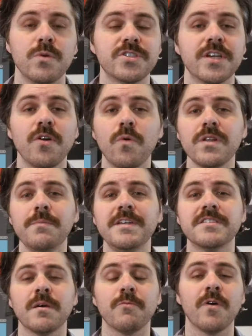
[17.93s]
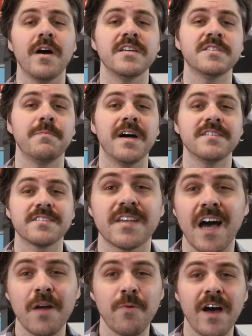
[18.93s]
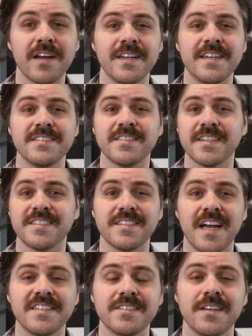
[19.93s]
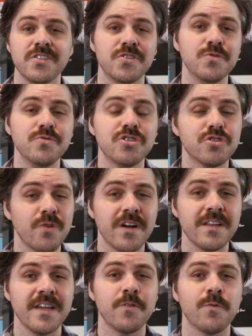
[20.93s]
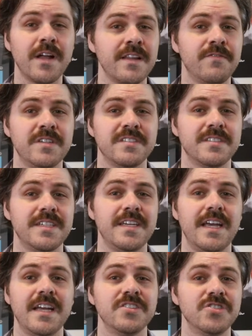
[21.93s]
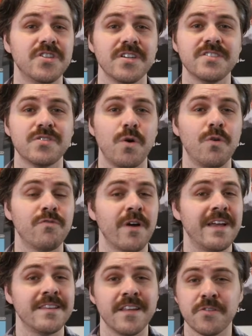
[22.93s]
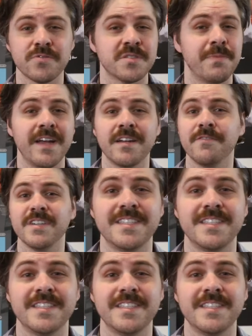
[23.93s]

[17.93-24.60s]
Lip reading: which can only be summarized by skyrocketing success to struggling relevancy in just over a little span of a